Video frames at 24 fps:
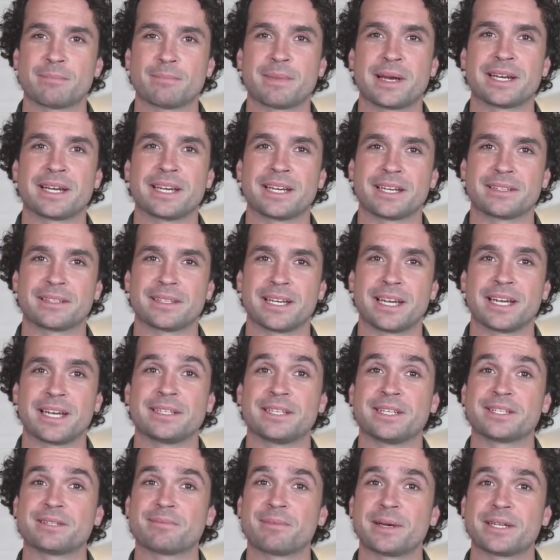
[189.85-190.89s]
making it the
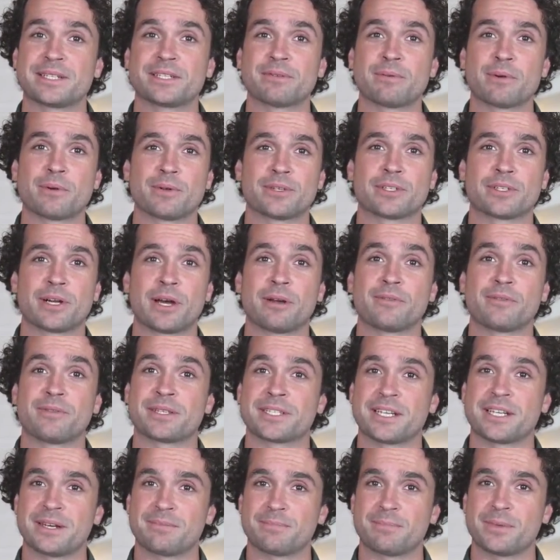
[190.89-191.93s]
indispensable
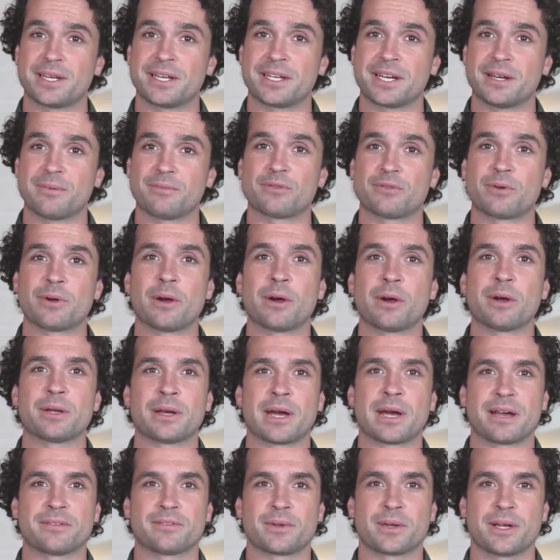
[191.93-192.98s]
solvent and medium for all
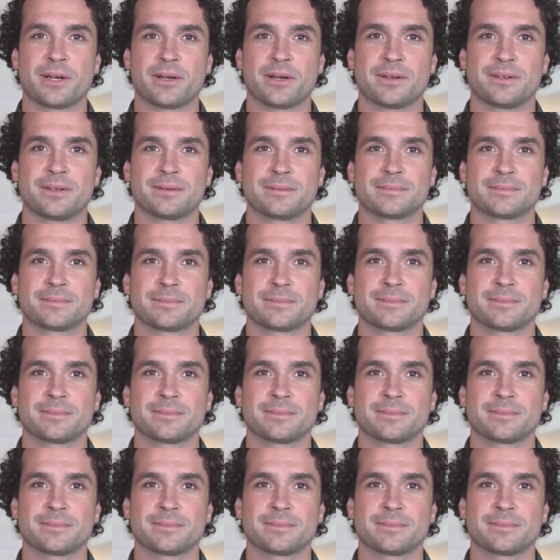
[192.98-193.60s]
life on Earth.